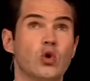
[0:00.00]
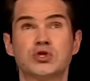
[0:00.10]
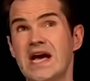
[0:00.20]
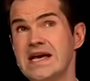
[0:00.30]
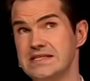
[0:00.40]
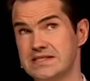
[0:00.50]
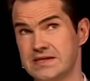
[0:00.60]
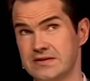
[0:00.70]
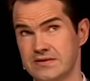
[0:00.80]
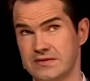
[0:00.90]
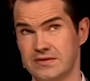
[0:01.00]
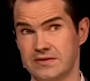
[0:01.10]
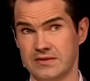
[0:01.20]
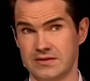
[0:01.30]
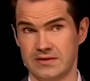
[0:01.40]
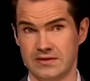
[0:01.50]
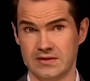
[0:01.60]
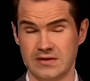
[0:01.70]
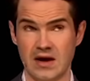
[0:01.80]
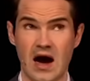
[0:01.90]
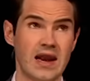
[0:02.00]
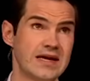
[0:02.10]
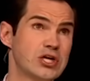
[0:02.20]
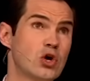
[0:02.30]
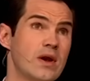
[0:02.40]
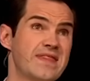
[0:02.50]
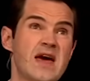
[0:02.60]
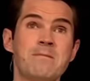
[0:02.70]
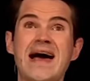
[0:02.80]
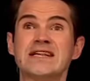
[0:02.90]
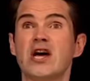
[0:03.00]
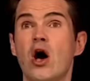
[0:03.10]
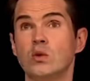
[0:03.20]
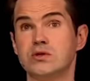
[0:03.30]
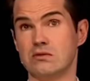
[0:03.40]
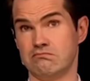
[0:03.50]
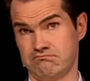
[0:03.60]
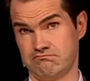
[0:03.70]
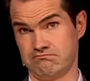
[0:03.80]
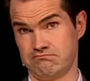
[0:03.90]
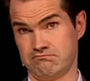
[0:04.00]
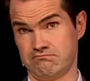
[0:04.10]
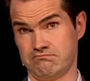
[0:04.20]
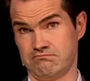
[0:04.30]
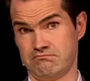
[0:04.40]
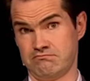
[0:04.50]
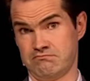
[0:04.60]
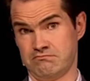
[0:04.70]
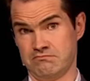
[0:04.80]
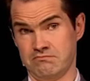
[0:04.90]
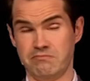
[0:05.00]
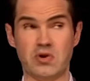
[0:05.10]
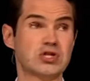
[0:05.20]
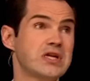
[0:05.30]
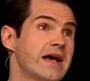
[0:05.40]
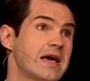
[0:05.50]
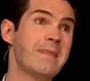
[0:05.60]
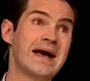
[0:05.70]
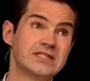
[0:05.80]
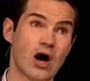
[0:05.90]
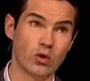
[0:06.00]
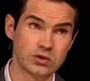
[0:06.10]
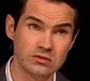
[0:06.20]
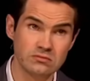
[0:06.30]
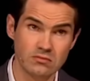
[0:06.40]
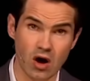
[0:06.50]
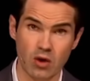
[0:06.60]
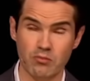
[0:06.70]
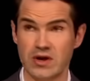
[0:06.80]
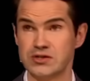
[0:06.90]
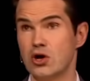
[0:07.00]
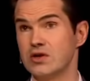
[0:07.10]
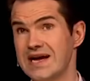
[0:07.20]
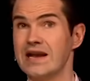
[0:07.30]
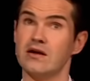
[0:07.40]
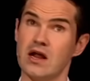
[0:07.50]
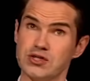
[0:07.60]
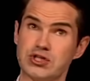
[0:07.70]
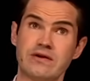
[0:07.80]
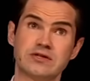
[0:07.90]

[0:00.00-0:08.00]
or taint. I like to call it the Amanda Holden. Because like Amanda Holden, on Britain's Got Talent last year,